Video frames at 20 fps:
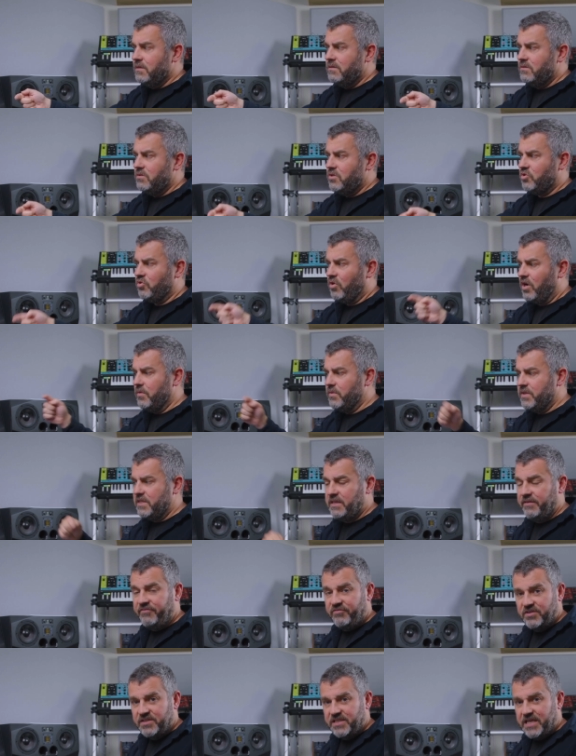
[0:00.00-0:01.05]
try it with a
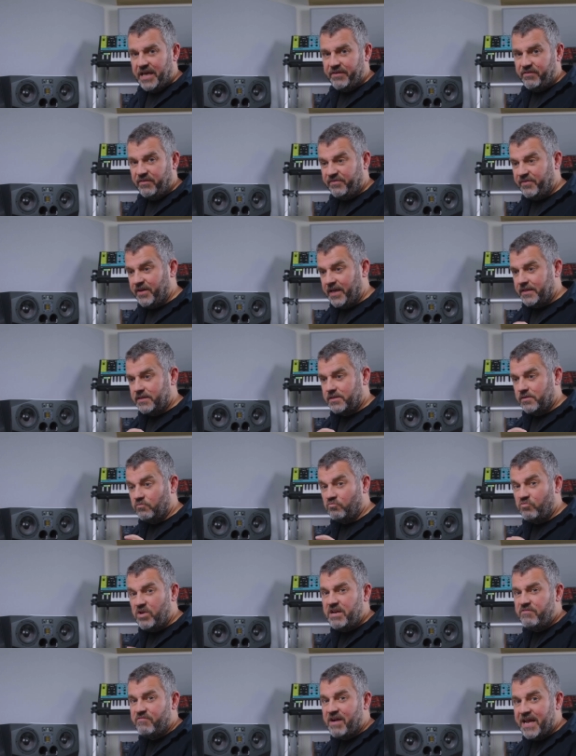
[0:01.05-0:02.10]
different set of effects,
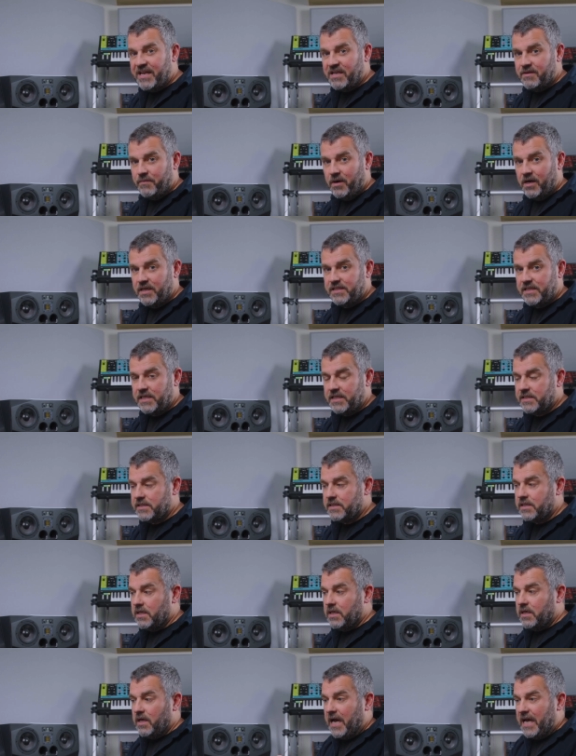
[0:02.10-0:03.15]
re-randomize it,
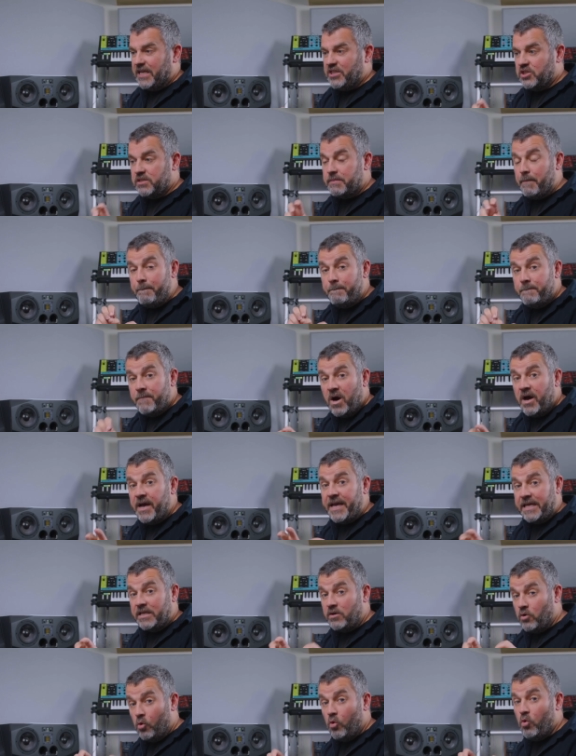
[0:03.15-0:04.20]
and just
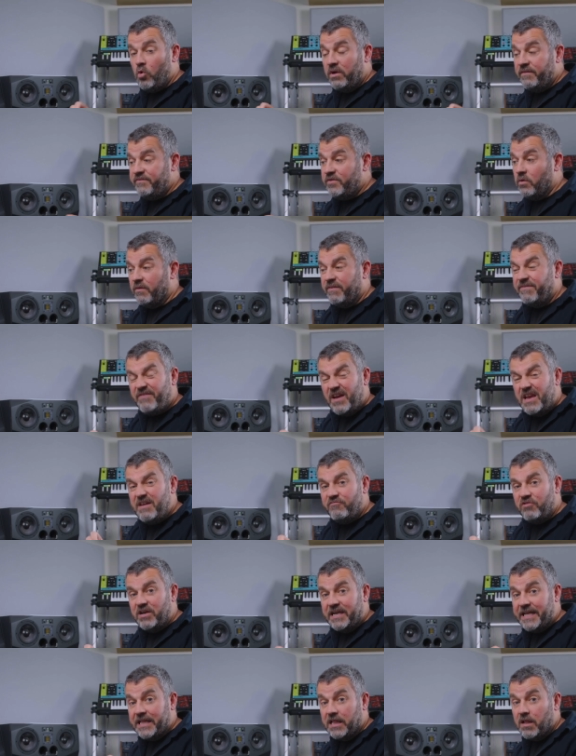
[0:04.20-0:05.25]
mine all of your
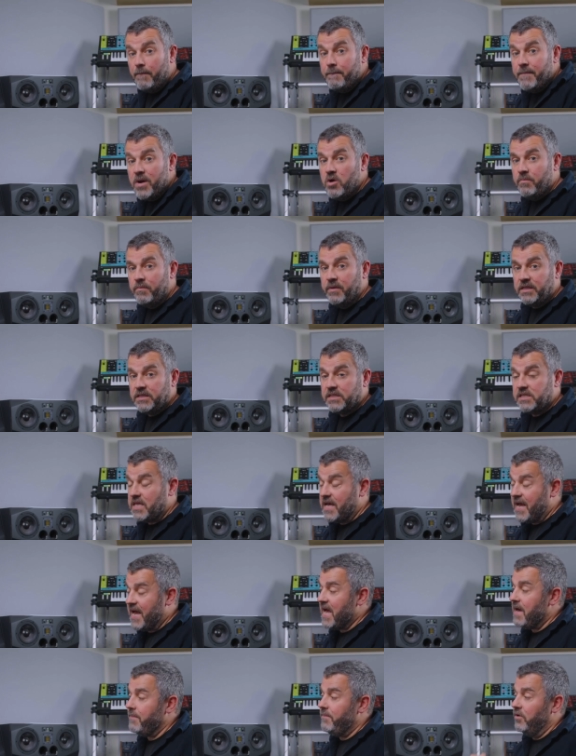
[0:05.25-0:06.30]
favorite little moments that
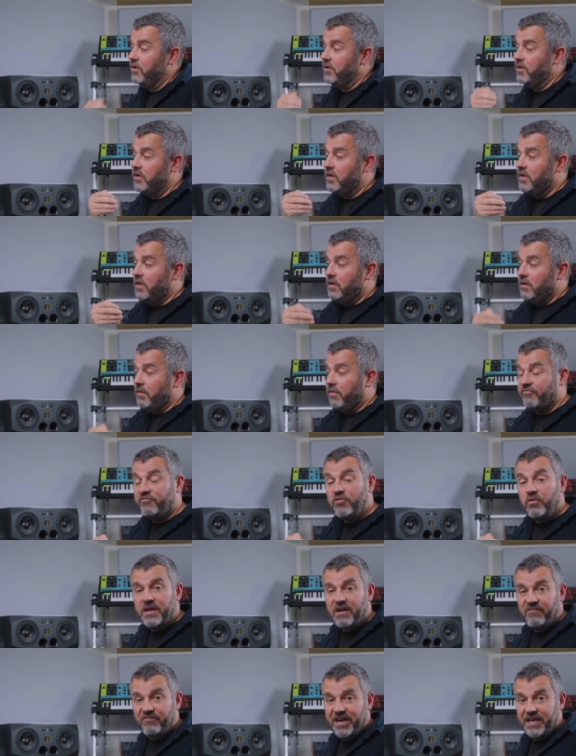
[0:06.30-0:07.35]
happen through
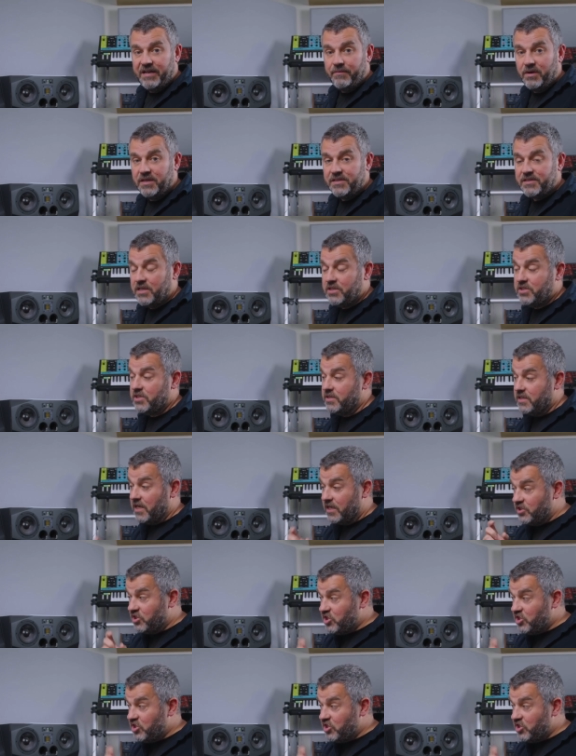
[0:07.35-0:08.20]
that randomization, and